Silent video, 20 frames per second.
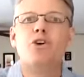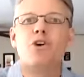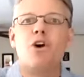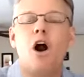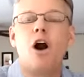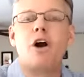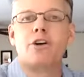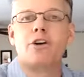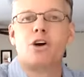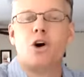
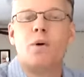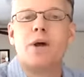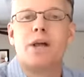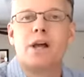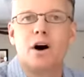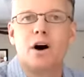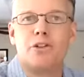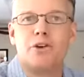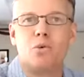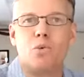heart
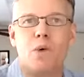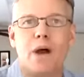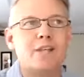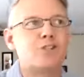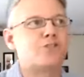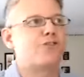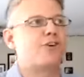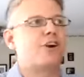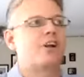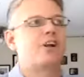going other
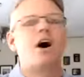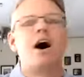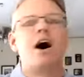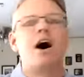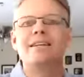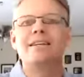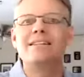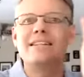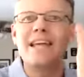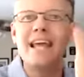ways, for God
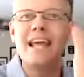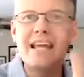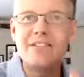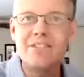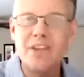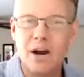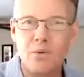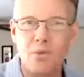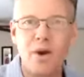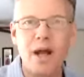to take
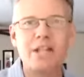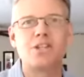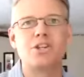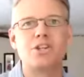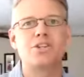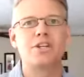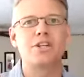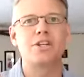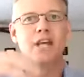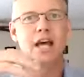that
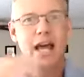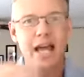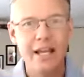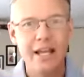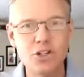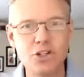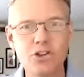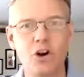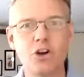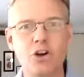righteousness
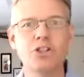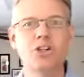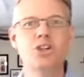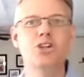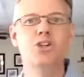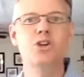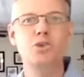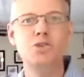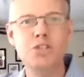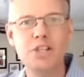and start to
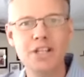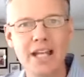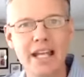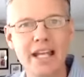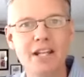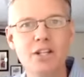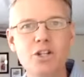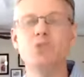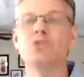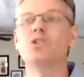use it
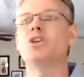in you,